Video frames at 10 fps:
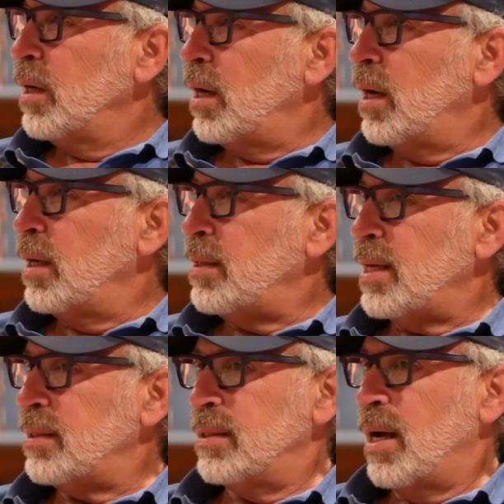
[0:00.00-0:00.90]

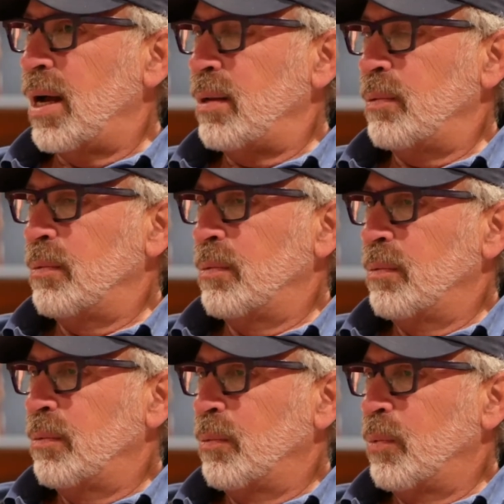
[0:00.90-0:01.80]
That's not
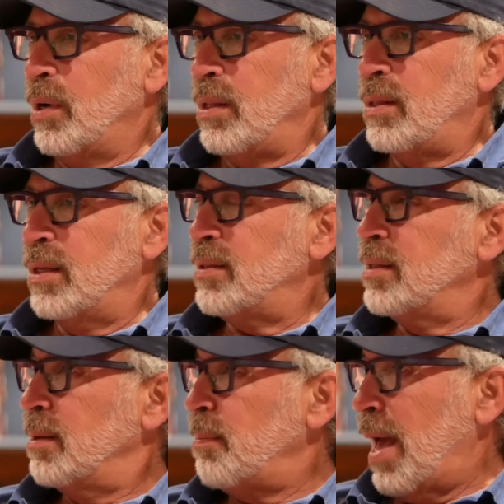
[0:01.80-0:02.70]
what this
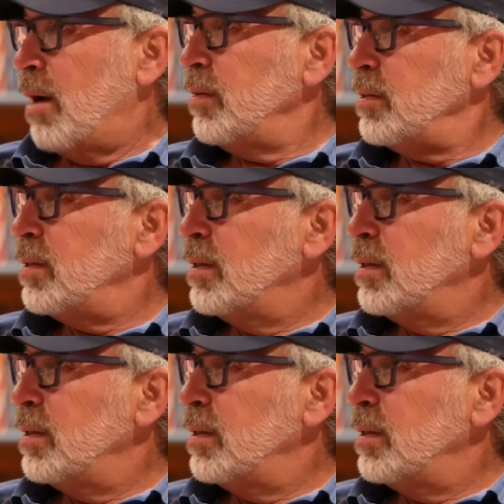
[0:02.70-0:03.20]
is about.